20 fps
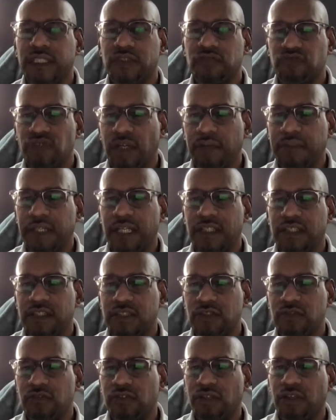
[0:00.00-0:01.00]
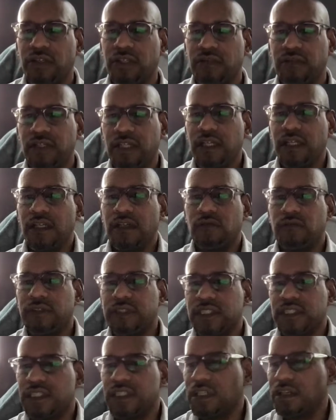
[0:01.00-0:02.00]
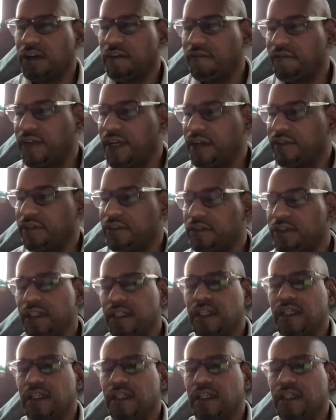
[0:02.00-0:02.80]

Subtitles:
It dropped down to 230, which is in our favor.